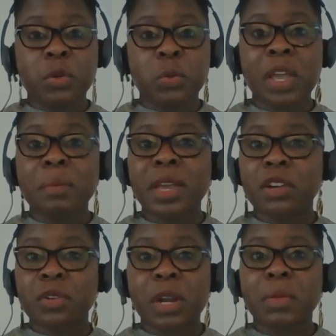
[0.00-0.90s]
So, where
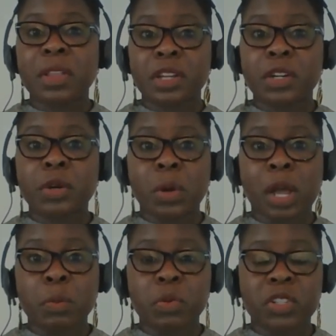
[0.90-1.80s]
my grandmother
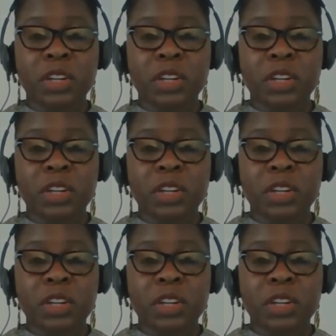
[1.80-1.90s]
grew up